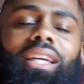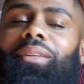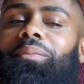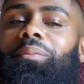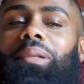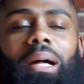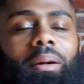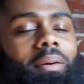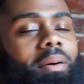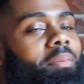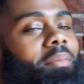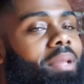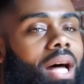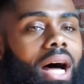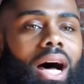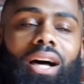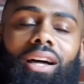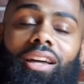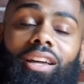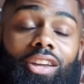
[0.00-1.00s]
blah blah
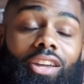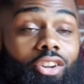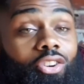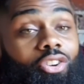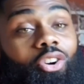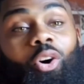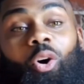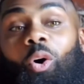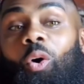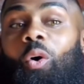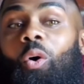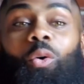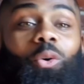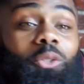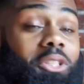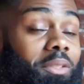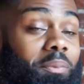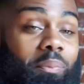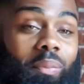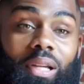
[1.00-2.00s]
blah, whole
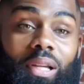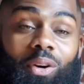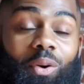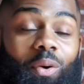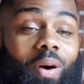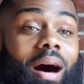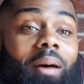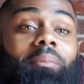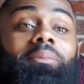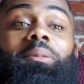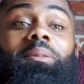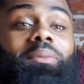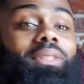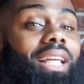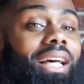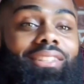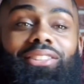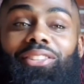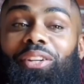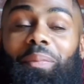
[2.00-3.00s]
spill. I'm
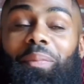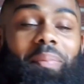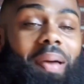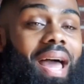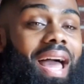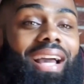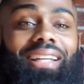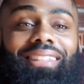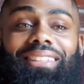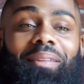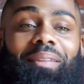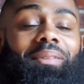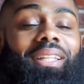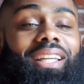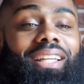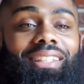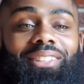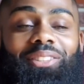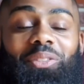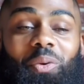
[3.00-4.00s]
texting her back because I'm
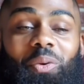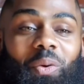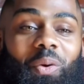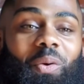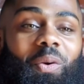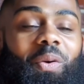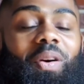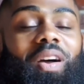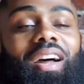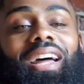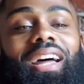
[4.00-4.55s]
thinking it's cool.